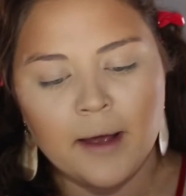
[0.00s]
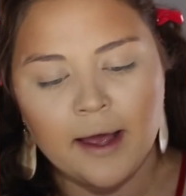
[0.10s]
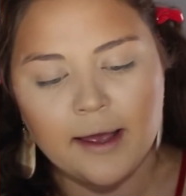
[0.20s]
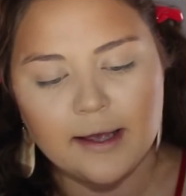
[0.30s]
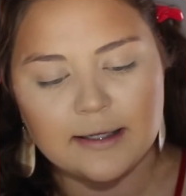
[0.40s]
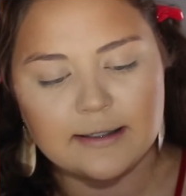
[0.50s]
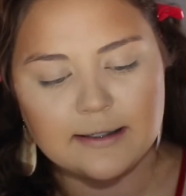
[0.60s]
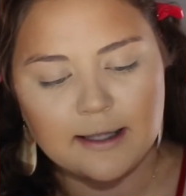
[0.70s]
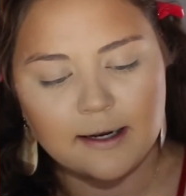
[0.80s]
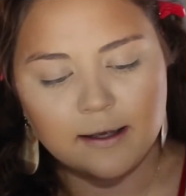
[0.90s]
my
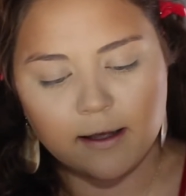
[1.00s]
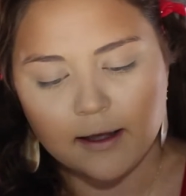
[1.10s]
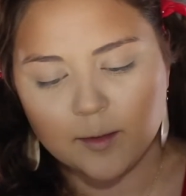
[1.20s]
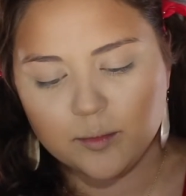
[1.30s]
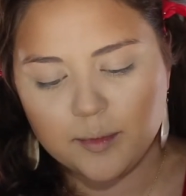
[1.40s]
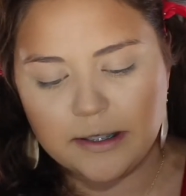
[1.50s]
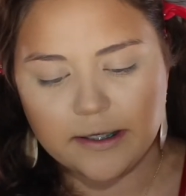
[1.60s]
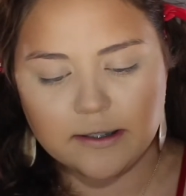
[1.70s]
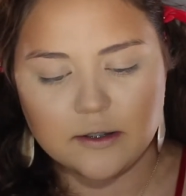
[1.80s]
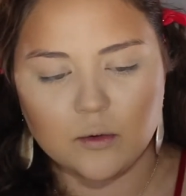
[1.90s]
Aesthetica
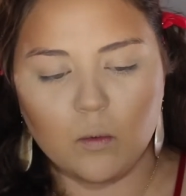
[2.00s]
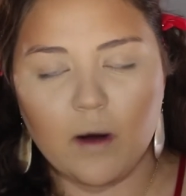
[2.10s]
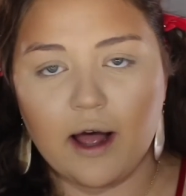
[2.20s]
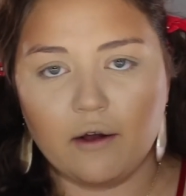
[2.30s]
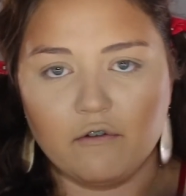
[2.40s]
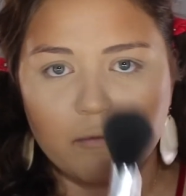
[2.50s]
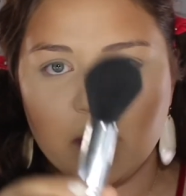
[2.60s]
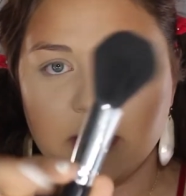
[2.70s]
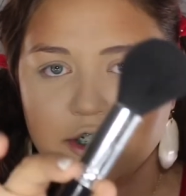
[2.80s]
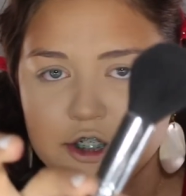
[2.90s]
P12
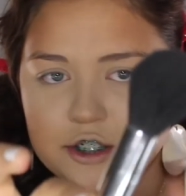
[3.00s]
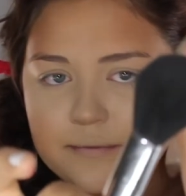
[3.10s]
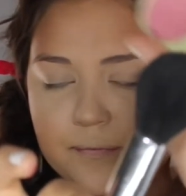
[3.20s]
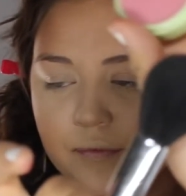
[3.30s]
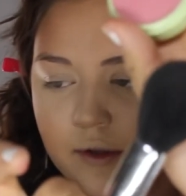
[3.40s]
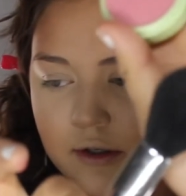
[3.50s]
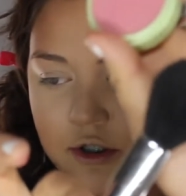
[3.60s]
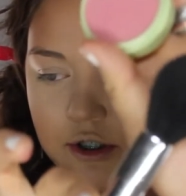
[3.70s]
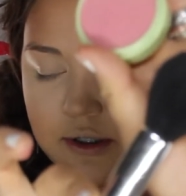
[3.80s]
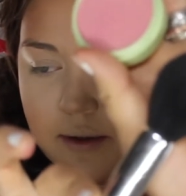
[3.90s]
brush.
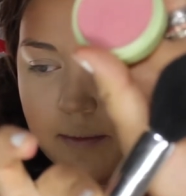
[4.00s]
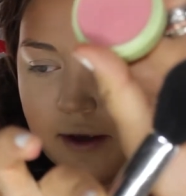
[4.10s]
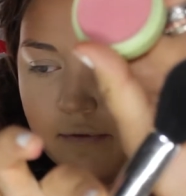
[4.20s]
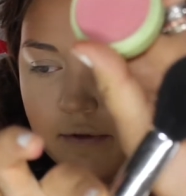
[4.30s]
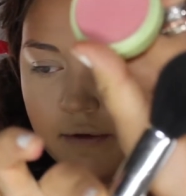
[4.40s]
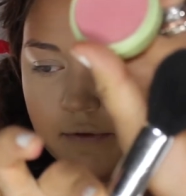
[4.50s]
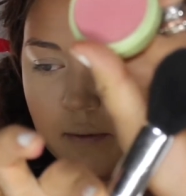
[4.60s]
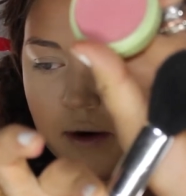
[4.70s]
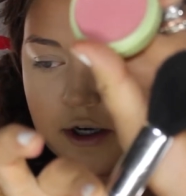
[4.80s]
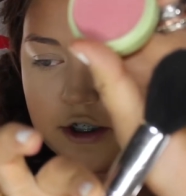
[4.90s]
It's just a big fluffy
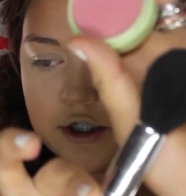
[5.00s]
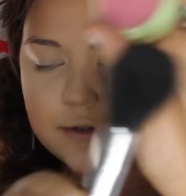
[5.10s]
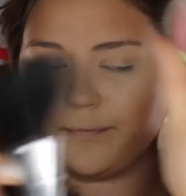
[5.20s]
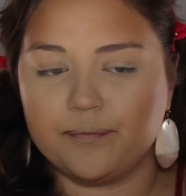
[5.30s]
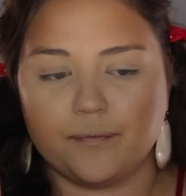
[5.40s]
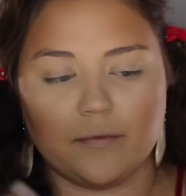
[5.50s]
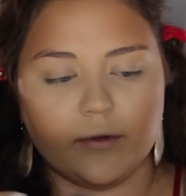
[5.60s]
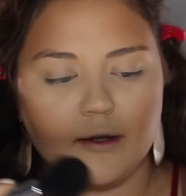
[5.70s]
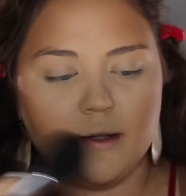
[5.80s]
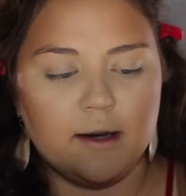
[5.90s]
brush.
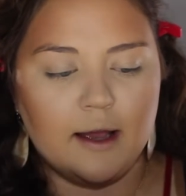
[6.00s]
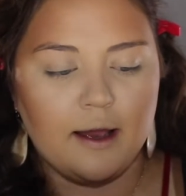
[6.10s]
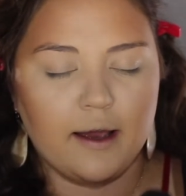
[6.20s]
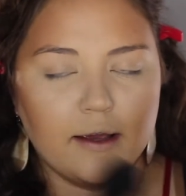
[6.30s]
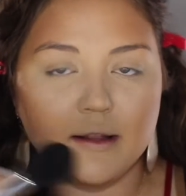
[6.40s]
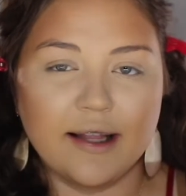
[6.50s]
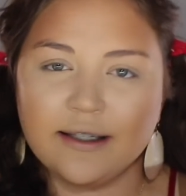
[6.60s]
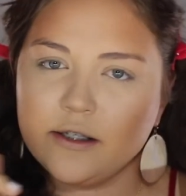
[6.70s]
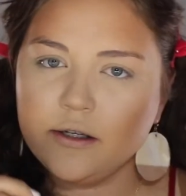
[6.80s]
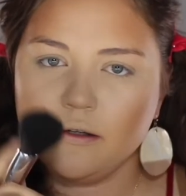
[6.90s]
And I
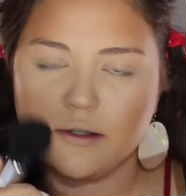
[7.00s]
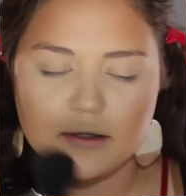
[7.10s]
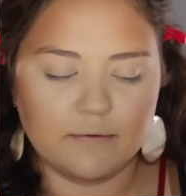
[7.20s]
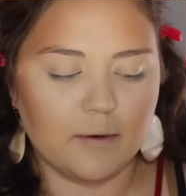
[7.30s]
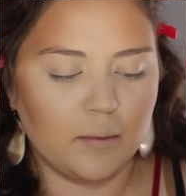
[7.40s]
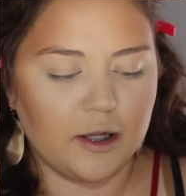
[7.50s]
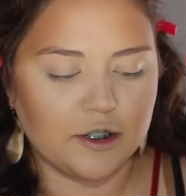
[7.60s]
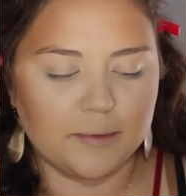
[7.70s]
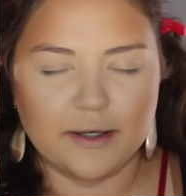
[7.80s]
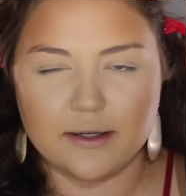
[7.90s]
like to use this for
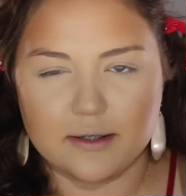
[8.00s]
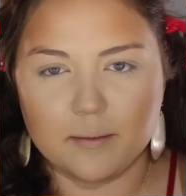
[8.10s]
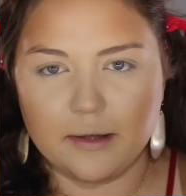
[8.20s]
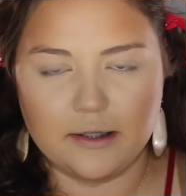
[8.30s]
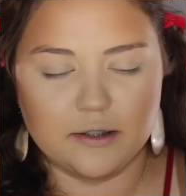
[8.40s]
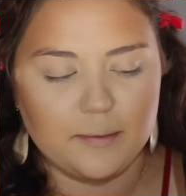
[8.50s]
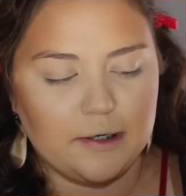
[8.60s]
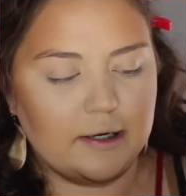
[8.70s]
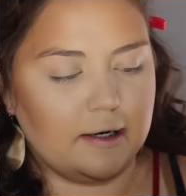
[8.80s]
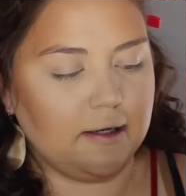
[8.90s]
blush because it blends
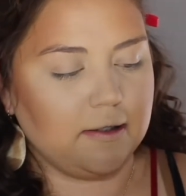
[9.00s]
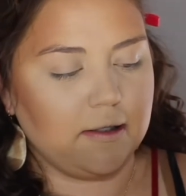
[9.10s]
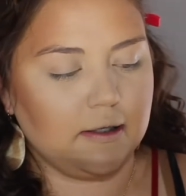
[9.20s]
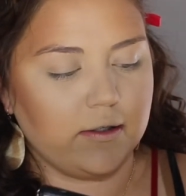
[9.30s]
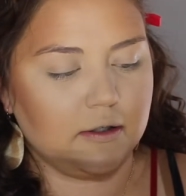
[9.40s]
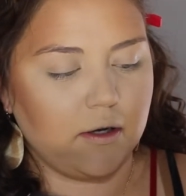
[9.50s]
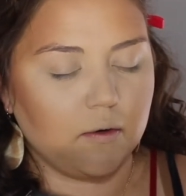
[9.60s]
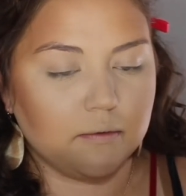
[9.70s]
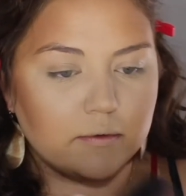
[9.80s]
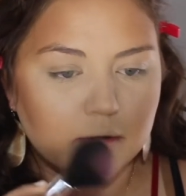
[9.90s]
pretty nicely.
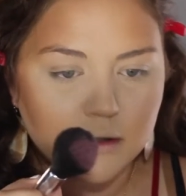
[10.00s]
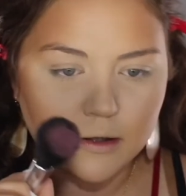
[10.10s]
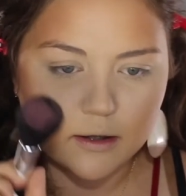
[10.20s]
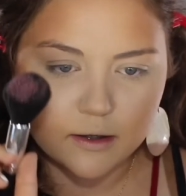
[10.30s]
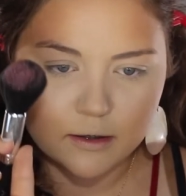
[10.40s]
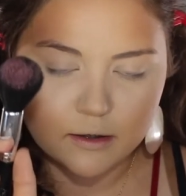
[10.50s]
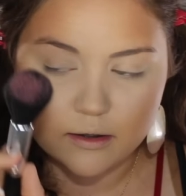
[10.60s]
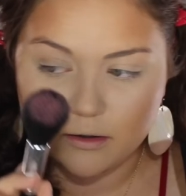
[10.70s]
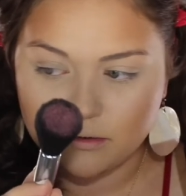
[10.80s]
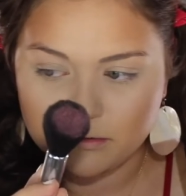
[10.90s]
So,
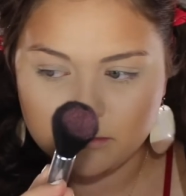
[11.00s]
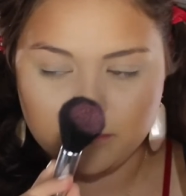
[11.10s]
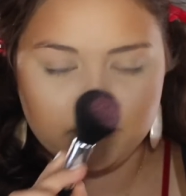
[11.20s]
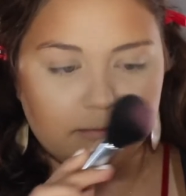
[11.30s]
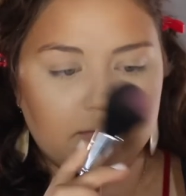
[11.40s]
whoop.